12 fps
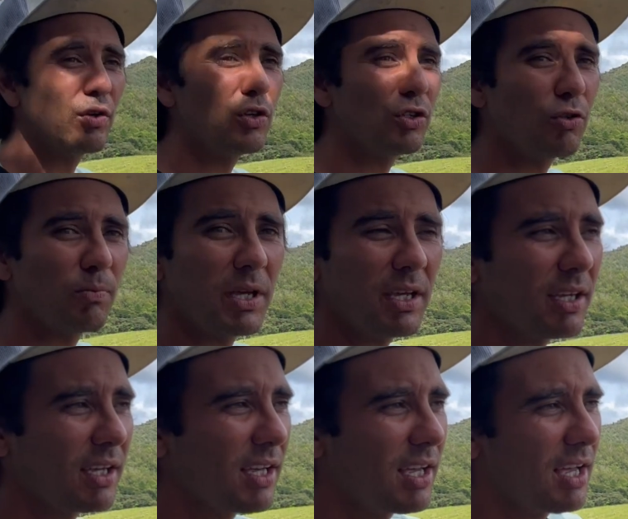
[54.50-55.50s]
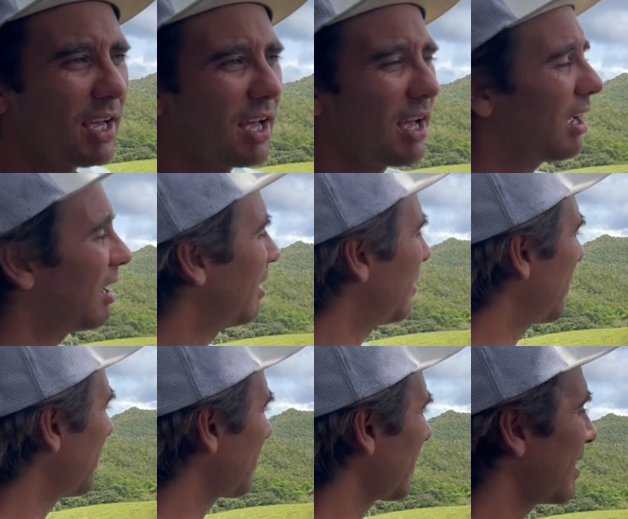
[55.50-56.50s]
used to be.
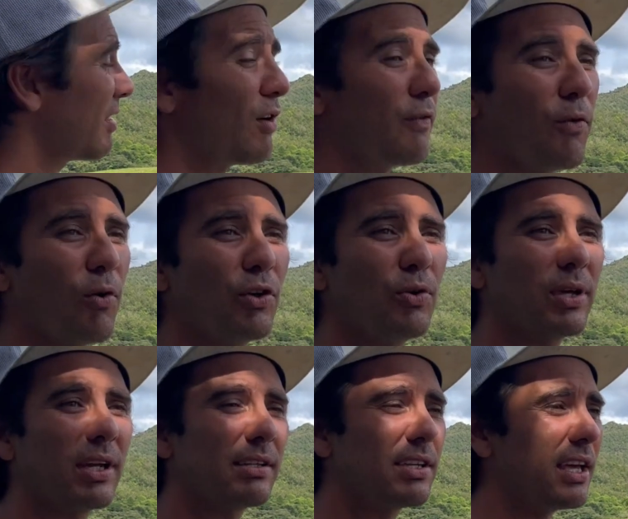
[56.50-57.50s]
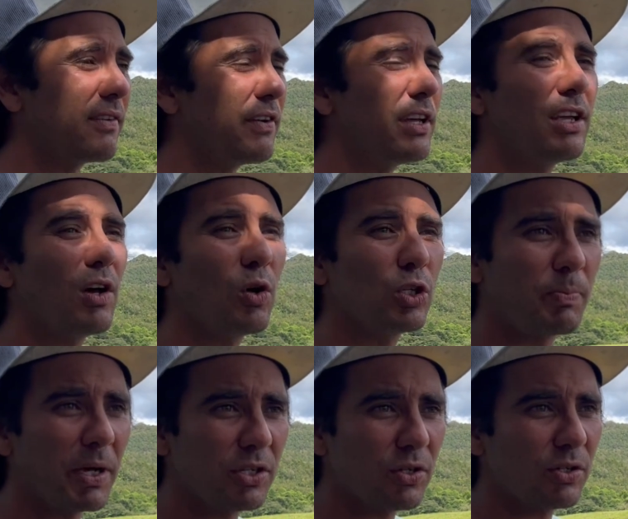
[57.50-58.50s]
And therefore you can take videos,
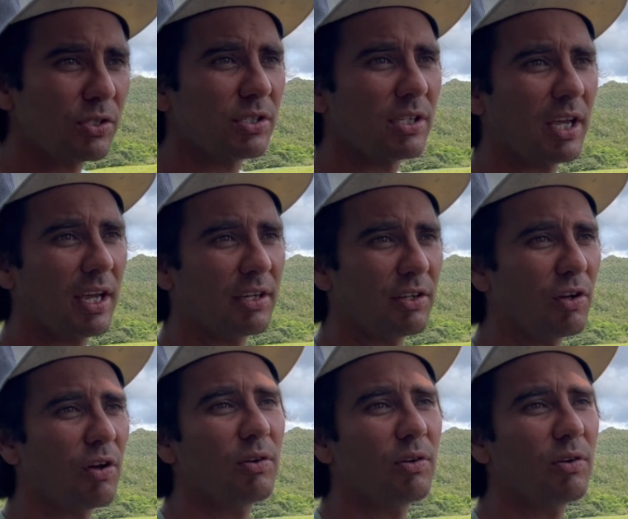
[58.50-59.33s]
pictures, and